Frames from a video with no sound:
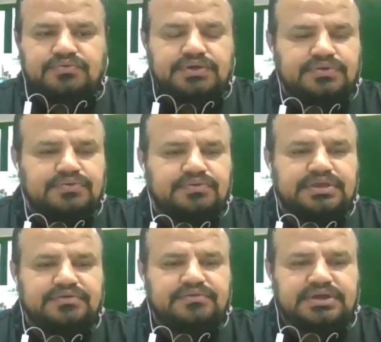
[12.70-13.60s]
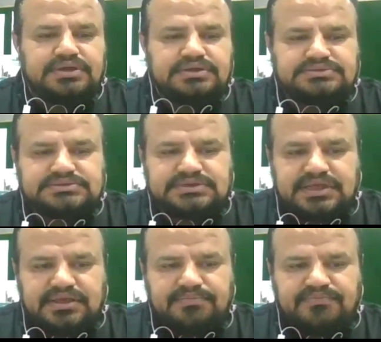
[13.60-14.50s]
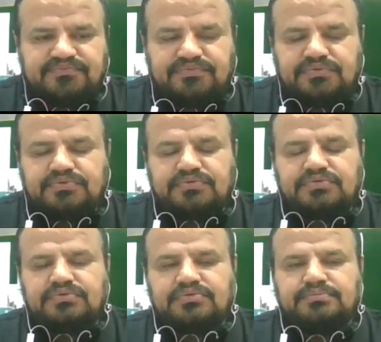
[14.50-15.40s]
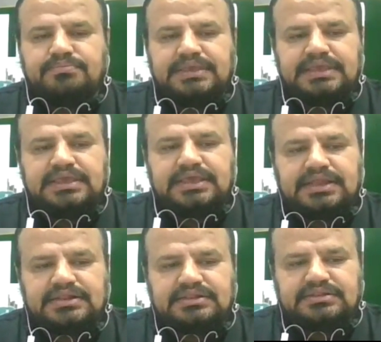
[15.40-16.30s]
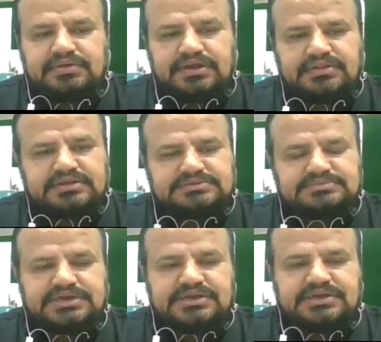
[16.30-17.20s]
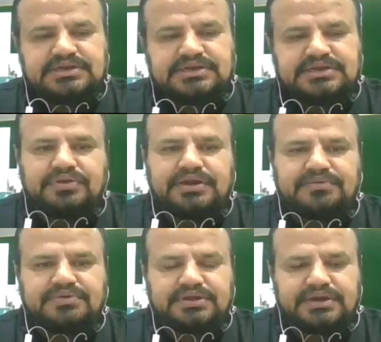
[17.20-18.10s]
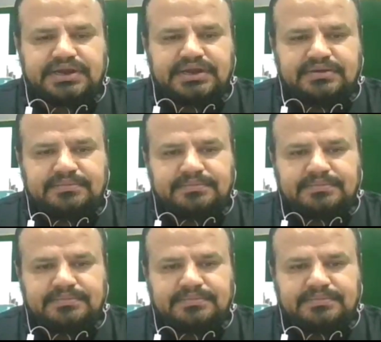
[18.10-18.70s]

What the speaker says: you want to give a snap for BEL, and the subject is computer network, right?